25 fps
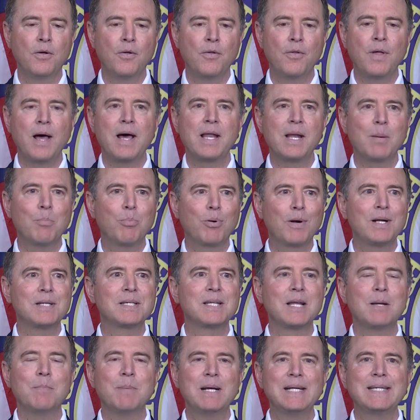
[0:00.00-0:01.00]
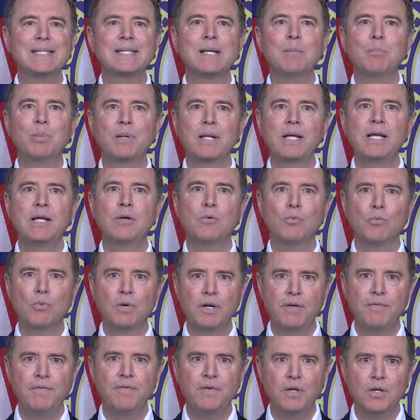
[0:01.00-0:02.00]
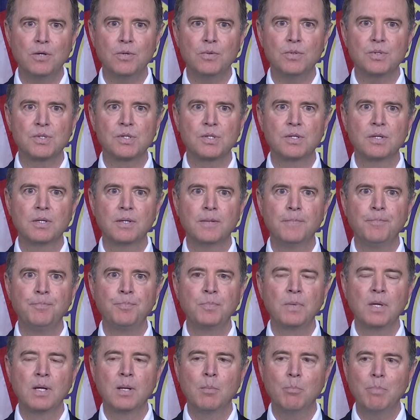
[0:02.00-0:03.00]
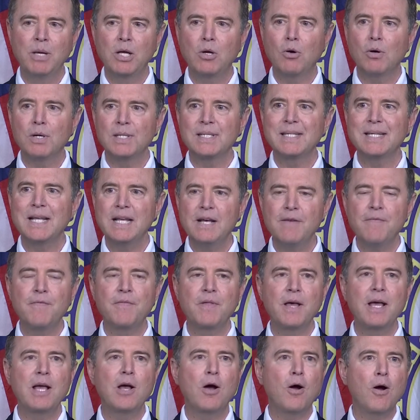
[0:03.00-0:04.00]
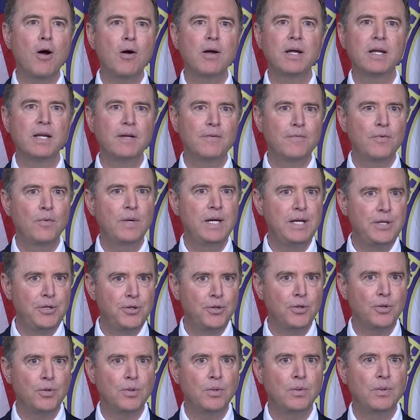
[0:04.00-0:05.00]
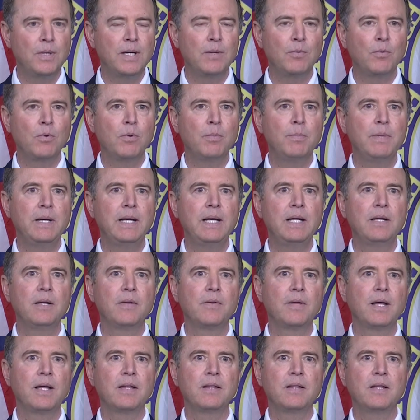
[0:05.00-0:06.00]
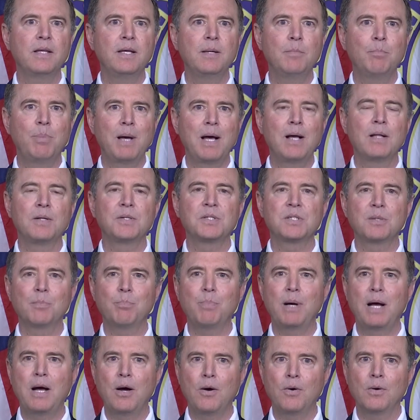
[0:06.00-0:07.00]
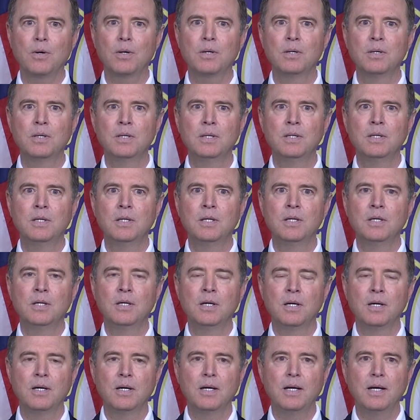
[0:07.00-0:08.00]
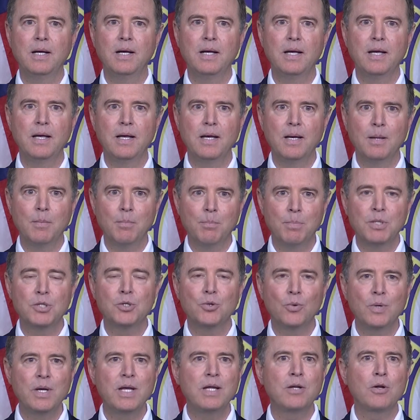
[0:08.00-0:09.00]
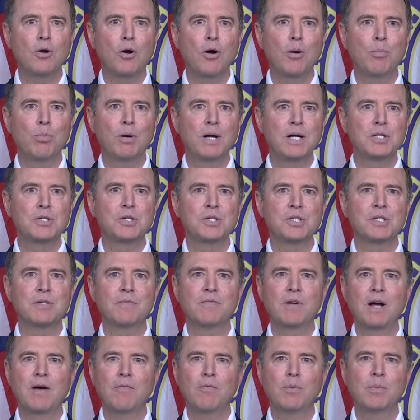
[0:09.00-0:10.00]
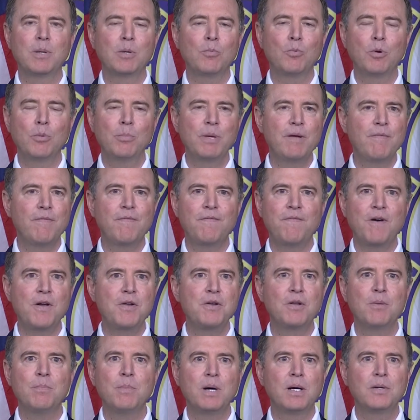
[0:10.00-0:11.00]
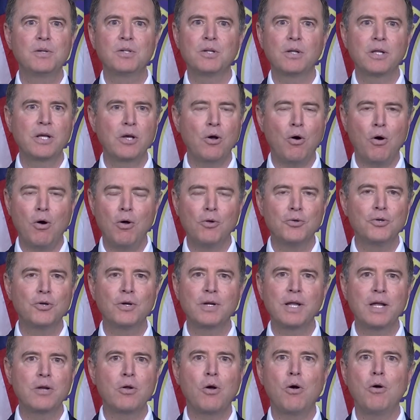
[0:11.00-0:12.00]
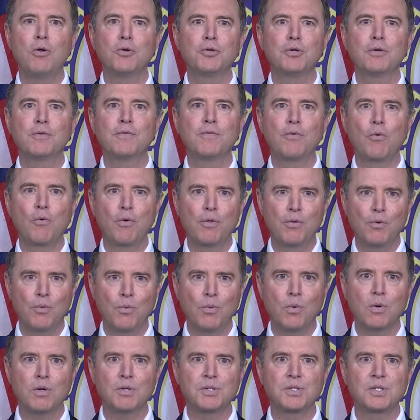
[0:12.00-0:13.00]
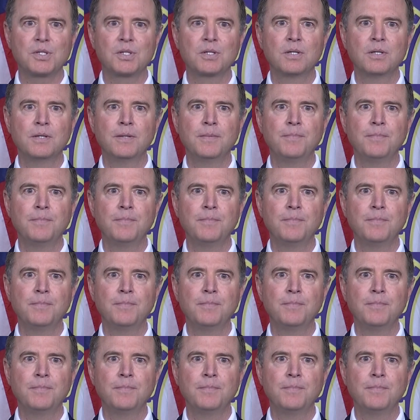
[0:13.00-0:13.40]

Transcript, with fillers: that a president may simply refuse? Because if they are, and if we do, it will mean that the balance of power between our branches of government will be fundamentally altered, and altered for the worse.